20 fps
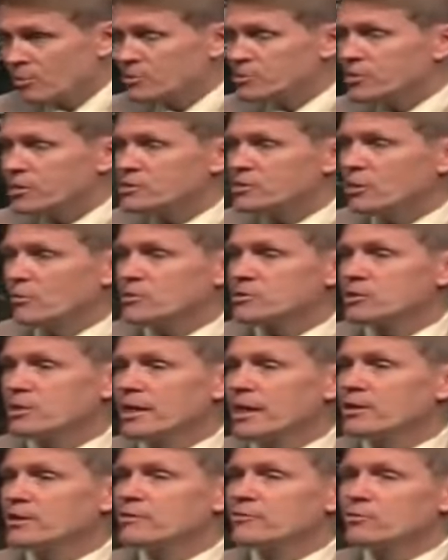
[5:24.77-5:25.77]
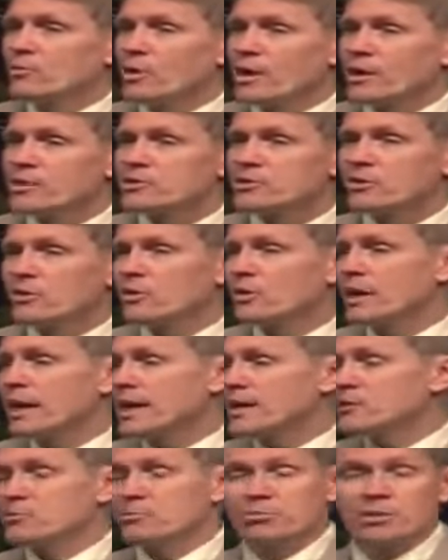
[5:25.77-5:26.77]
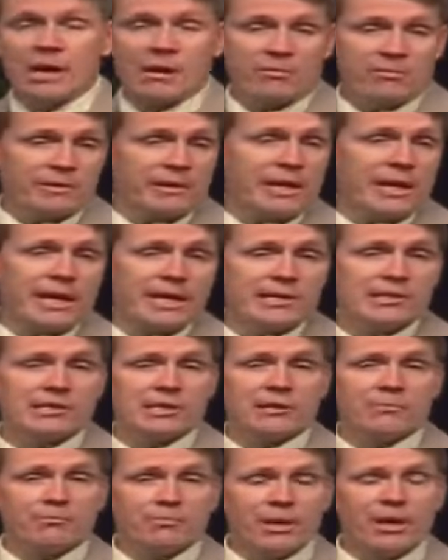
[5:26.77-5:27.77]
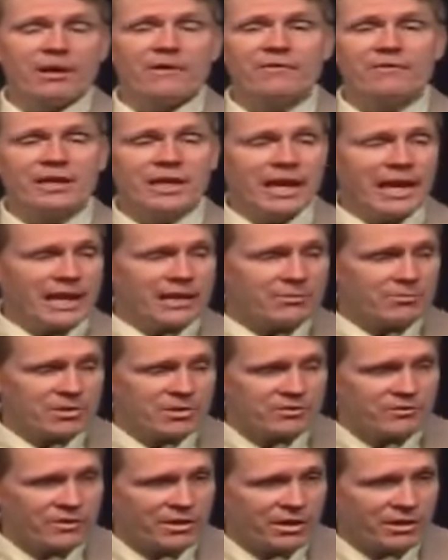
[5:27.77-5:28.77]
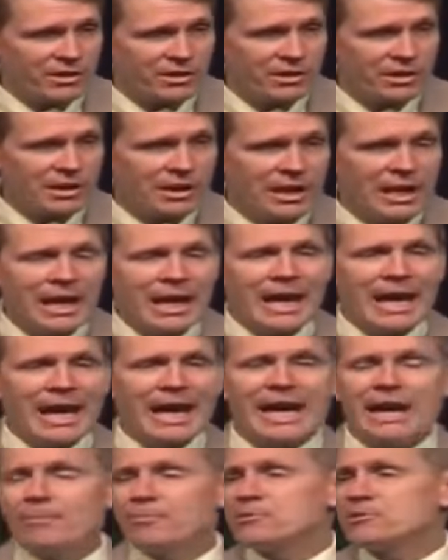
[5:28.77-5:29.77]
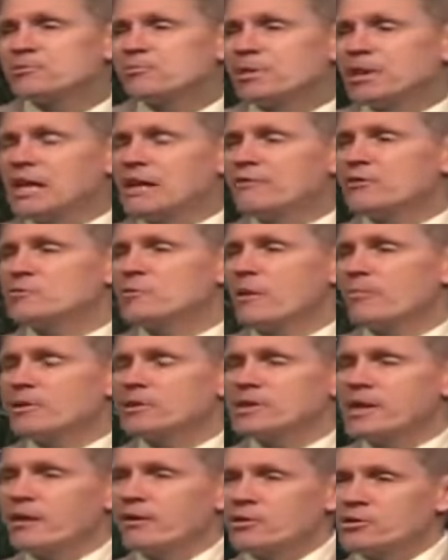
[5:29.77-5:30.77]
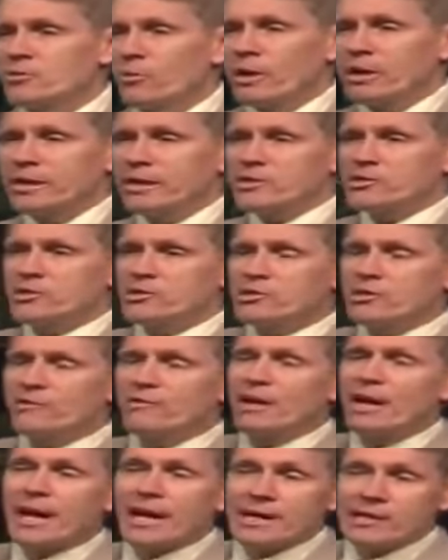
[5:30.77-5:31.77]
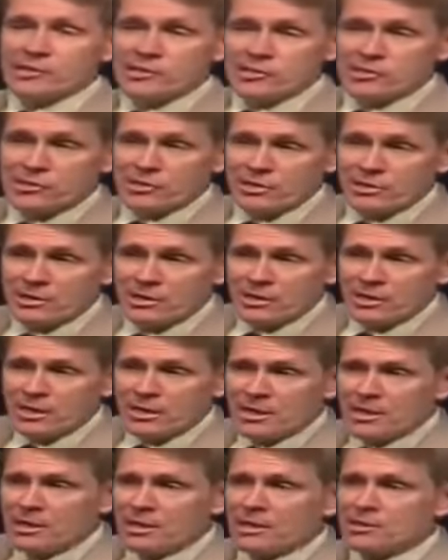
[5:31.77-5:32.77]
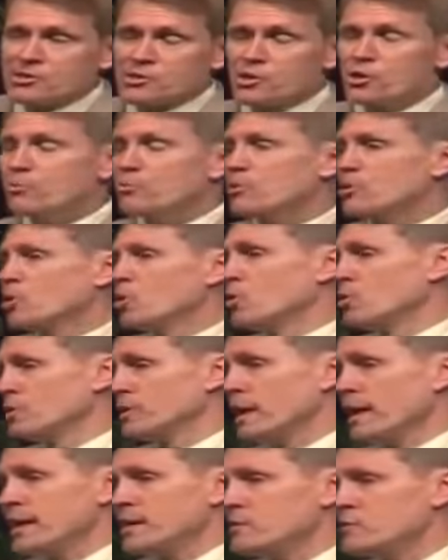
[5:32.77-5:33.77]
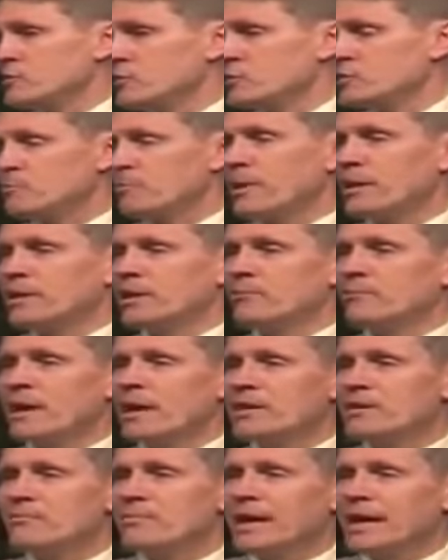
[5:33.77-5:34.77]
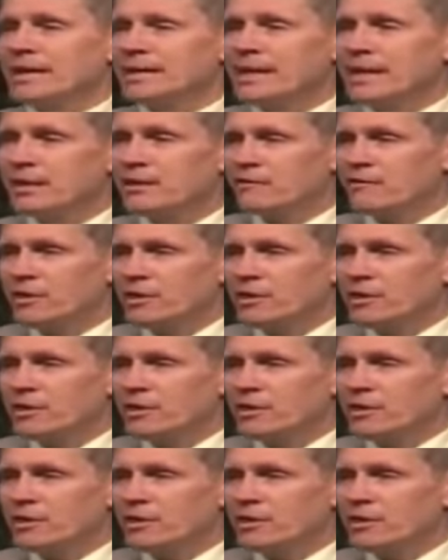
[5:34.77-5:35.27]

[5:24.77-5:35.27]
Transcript: which says there was a layer of water or ice, probably ice, above the atmosphere. I happen to believe it's probably 10 or 20 inches of ice, super cold ice, suspended by the magnetic